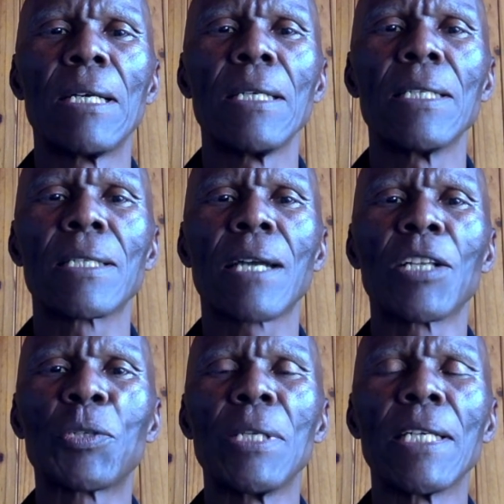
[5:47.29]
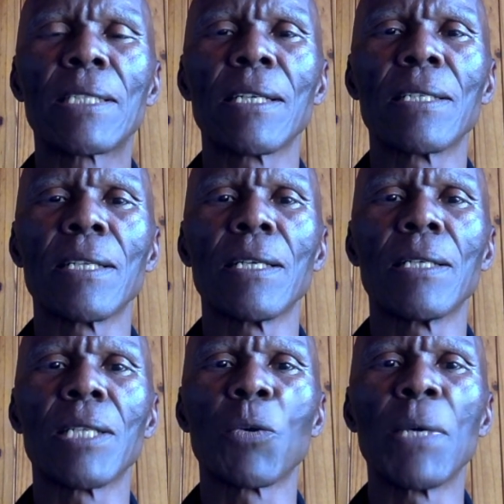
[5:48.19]
is calculated
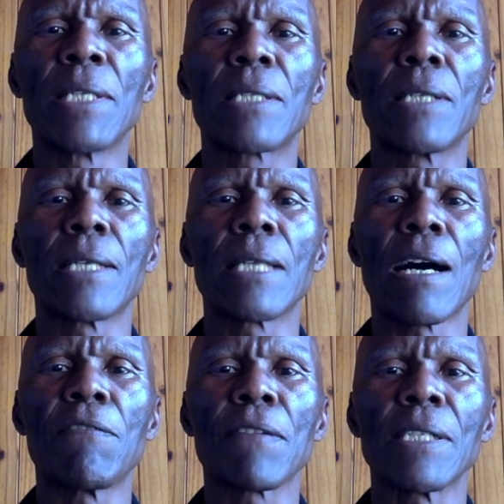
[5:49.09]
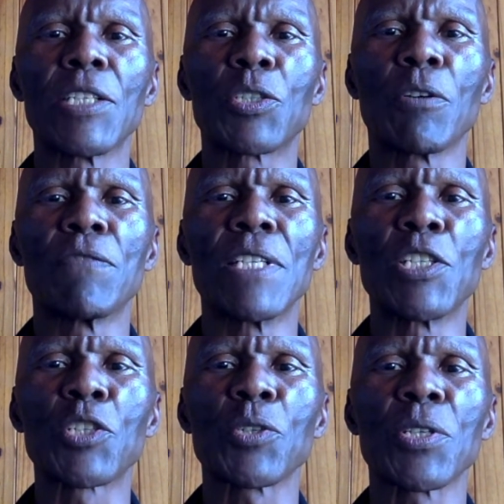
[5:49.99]
as a weighted average of
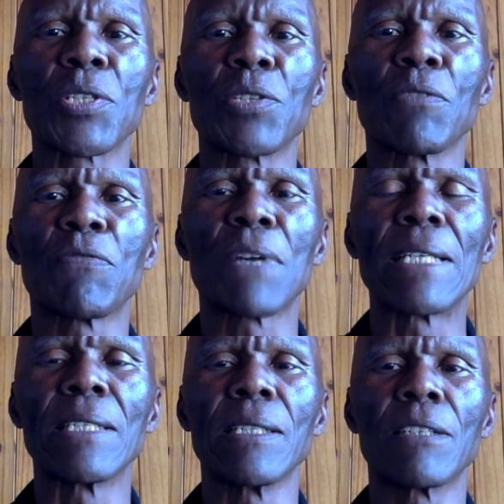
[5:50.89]
these sources of funding,